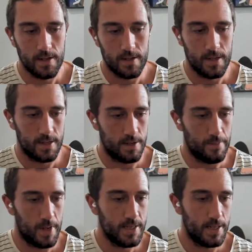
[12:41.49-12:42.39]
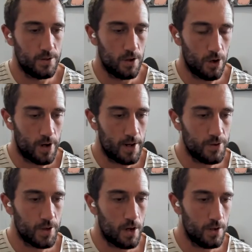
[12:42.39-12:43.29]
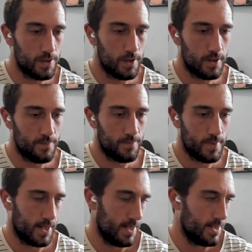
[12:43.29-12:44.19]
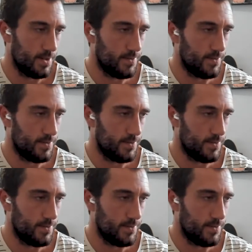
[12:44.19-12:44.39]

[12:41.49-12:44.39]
Is it a must that you learn how to code? I guess